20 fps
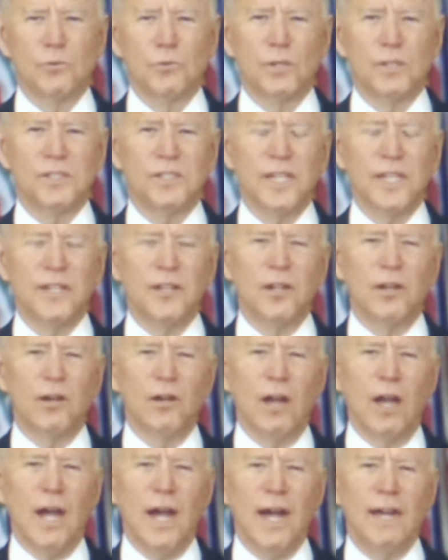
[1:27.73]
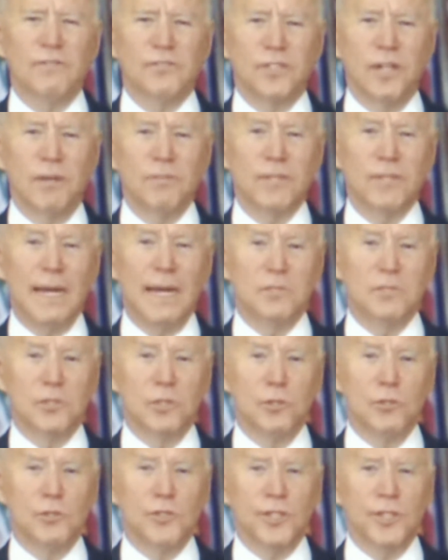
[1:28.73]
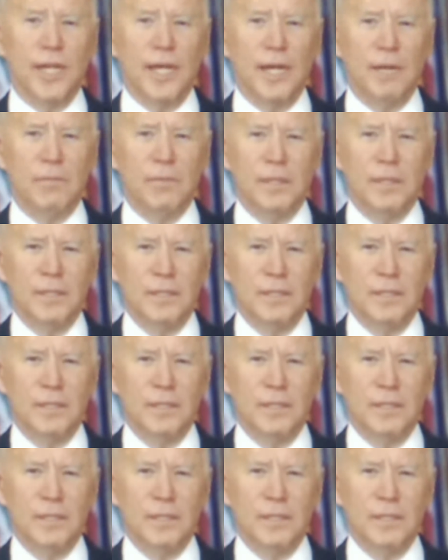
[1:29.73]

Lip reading: risking their lives, sometimes losing them,